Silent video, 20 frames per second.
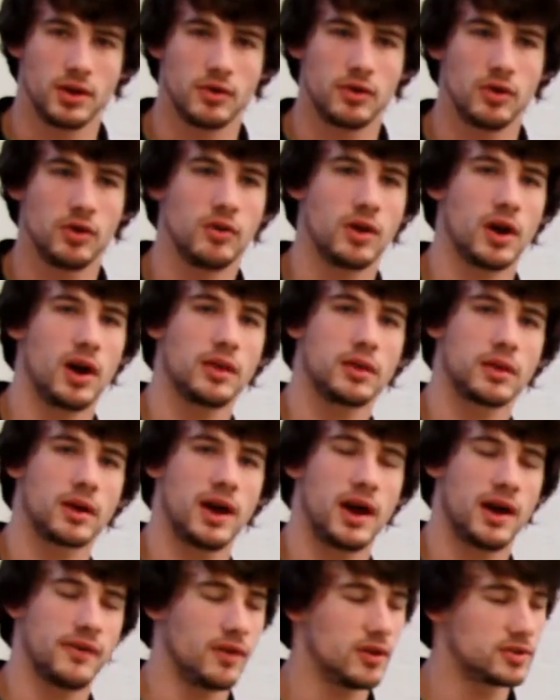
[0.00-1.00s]
You guys are going
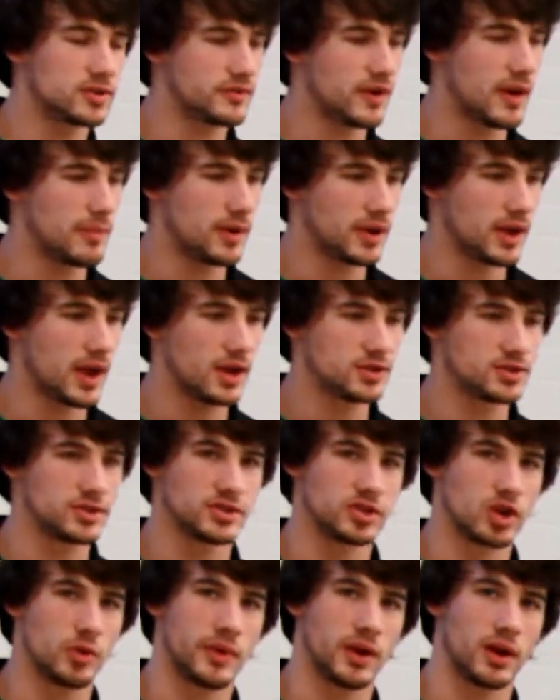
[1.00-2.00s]
to have lots of
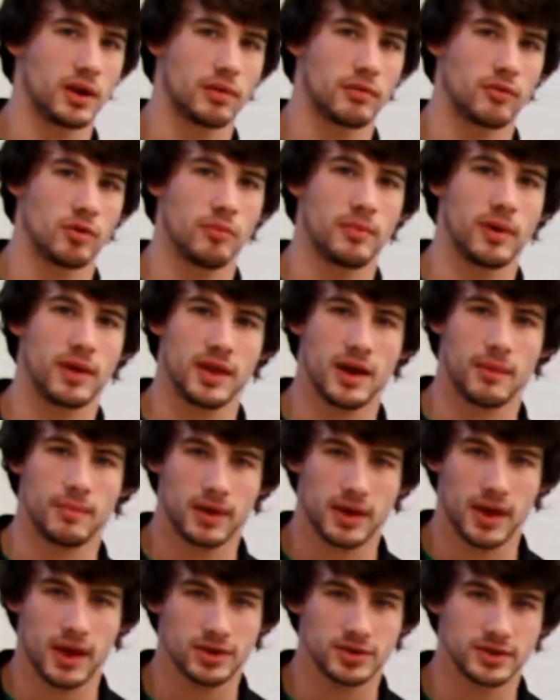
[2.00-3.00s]
applications coming in through by the
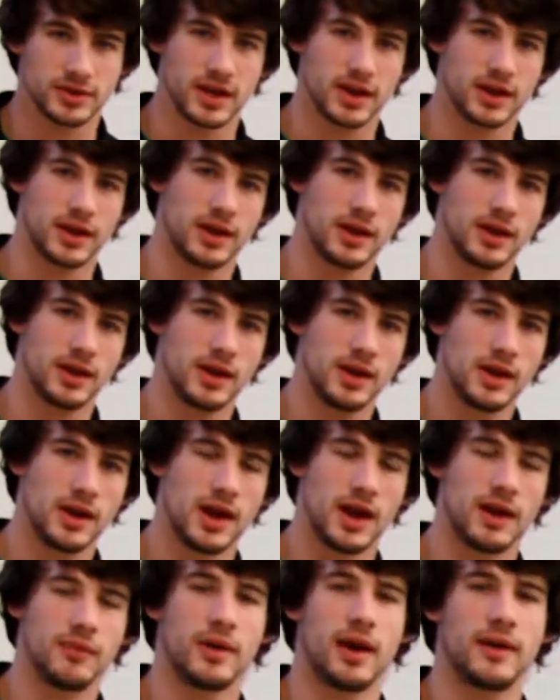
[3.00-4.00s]
application deadline.
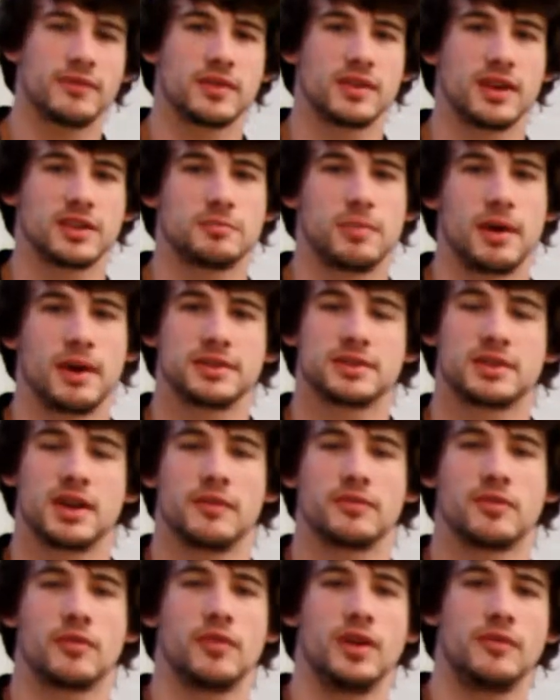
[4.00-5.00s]
After that's passed, you
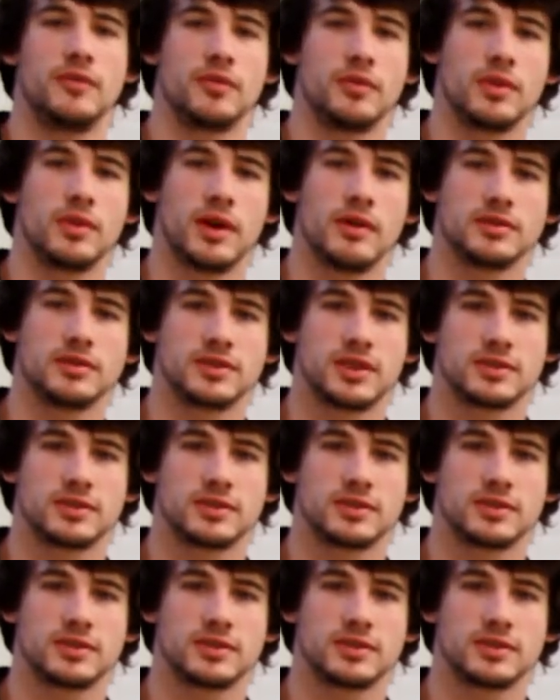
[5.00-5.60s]
have to read through their